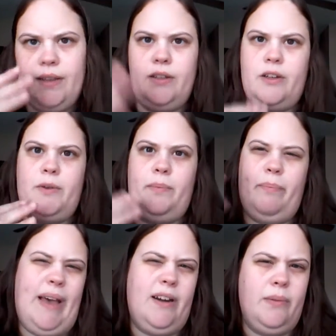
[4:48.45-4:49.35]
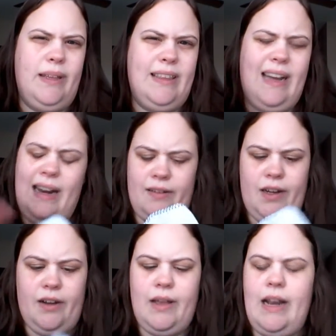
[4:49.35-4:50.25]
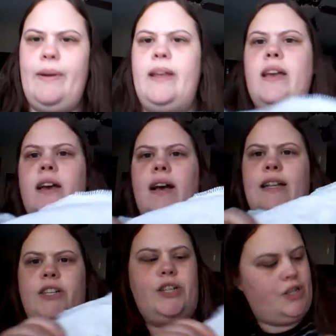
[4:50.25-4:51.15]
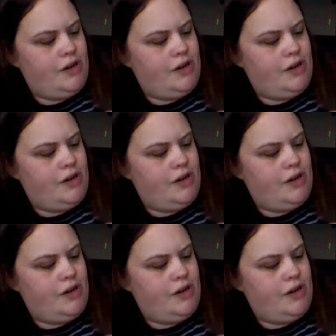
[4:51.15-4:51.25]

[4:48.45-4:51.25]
and look better with it. I don't know. Anyway, I'll just